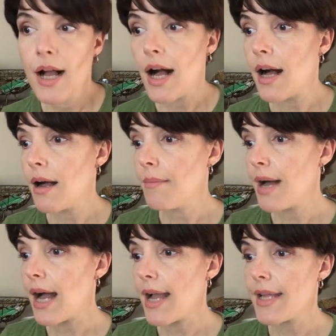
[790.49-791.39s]

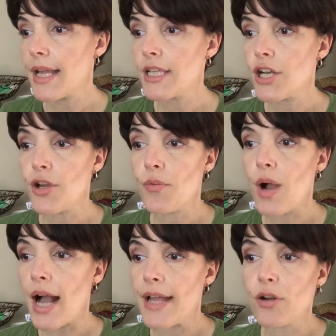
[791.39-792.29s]
I
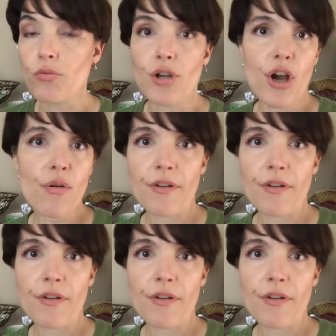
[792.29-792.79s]
don't know